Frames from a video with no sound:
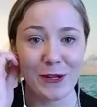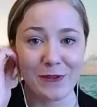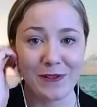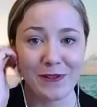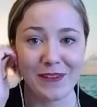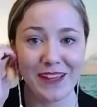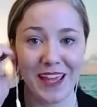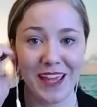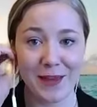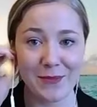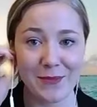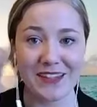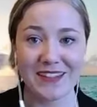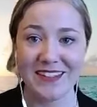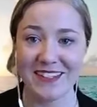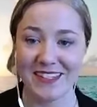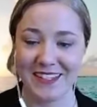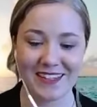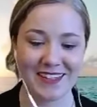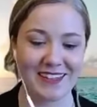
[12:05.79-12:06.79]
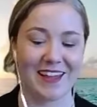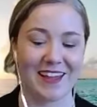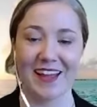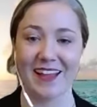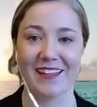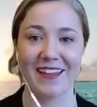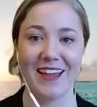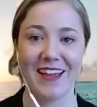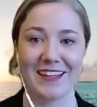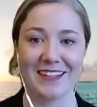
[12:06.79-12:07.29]
came into
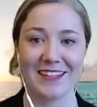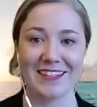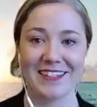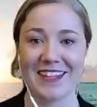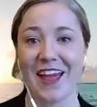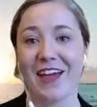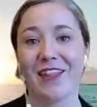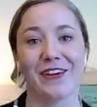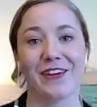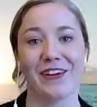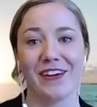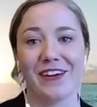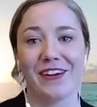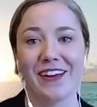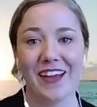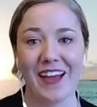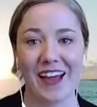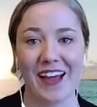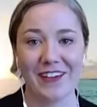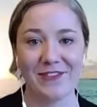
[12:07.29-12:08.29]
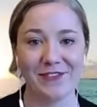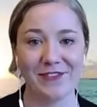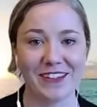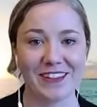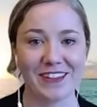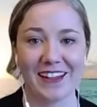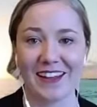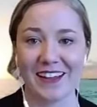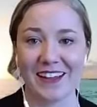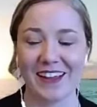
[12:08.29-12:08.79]
LA together, I feel
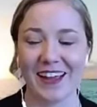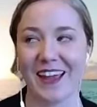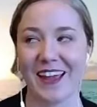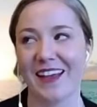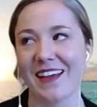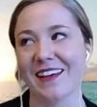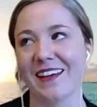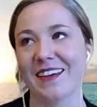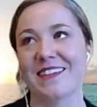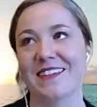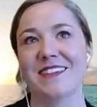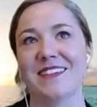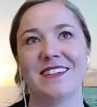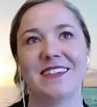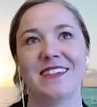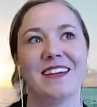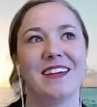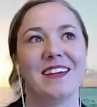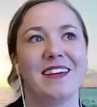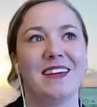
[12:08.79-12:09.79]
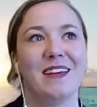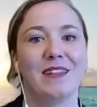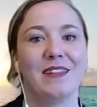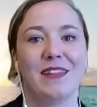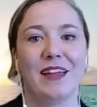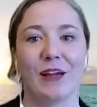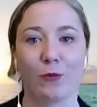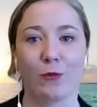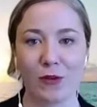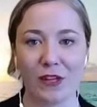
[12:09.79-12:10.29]
like, and
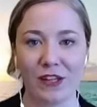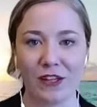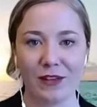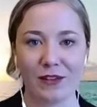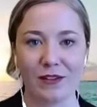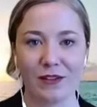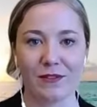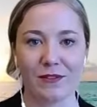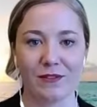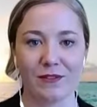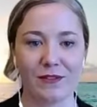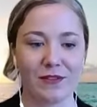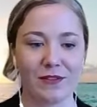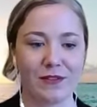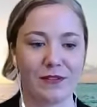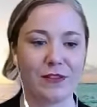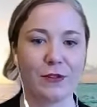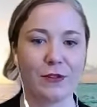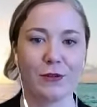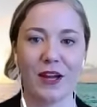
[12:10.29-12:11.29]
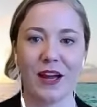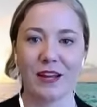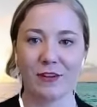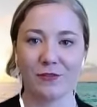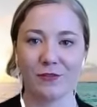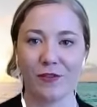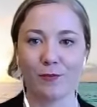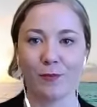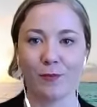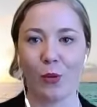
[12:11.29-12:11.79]
like you kind
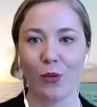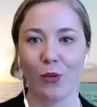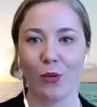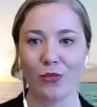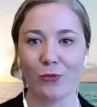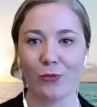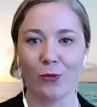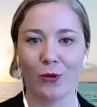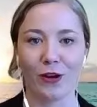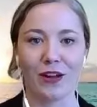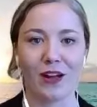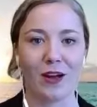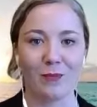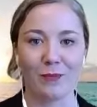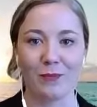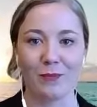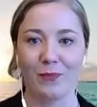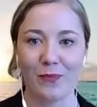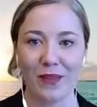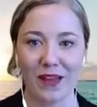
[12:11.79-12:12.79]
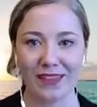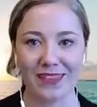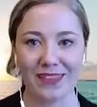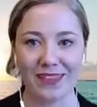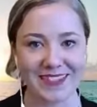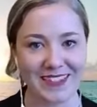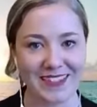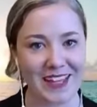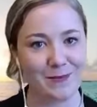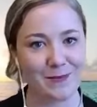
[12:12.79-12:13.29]
of both work up at the
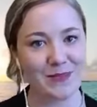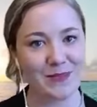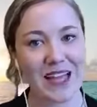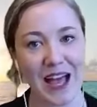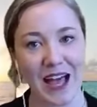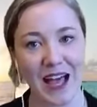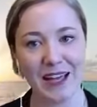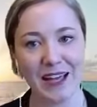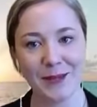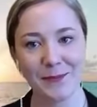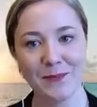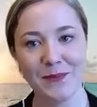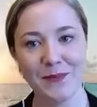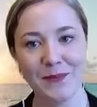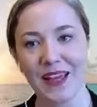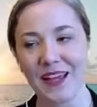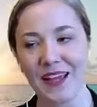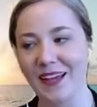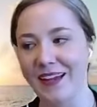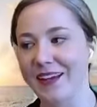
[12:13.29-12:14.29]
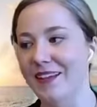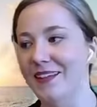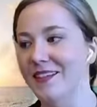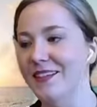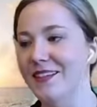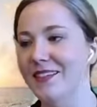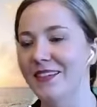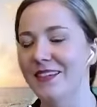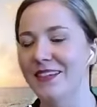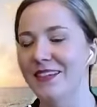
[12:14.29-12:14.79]
same time, and
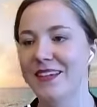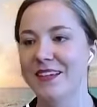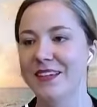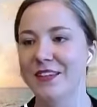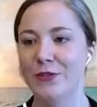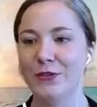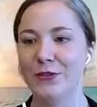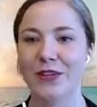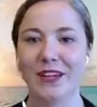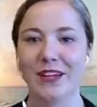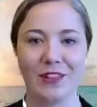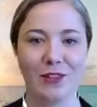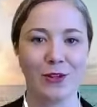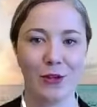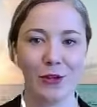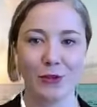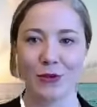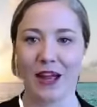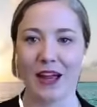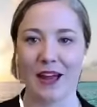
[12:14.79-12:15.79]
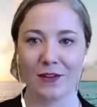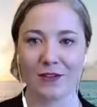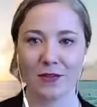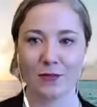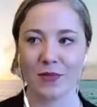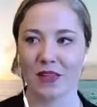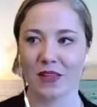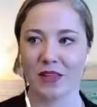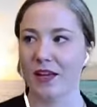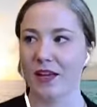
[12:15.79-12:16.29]
you get to look around and
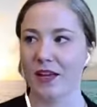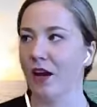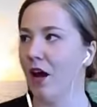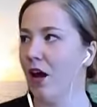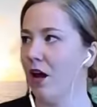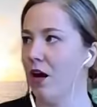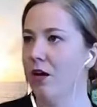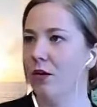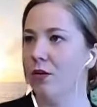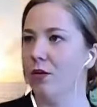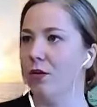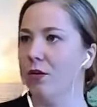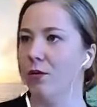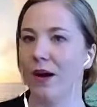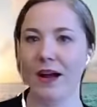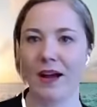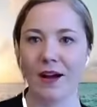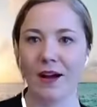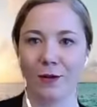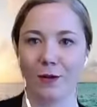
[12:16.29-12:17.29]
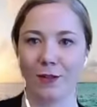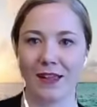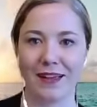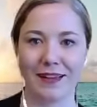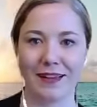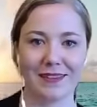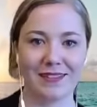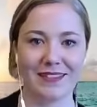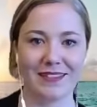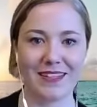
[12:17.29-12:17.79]
be like, oh wow, like
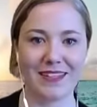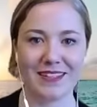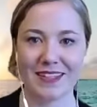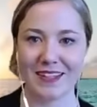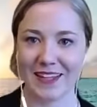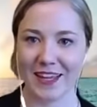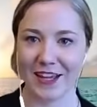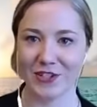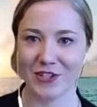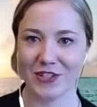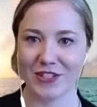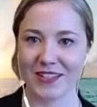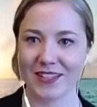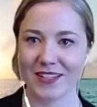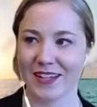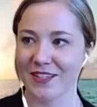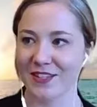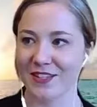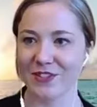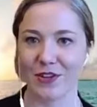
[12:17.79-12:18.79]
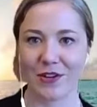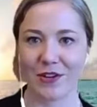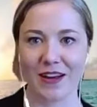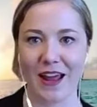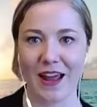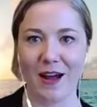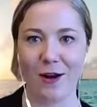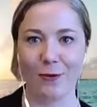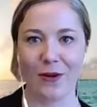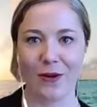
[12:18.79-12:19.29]
these connections that I started
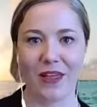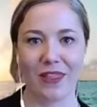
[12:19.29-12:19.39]
out with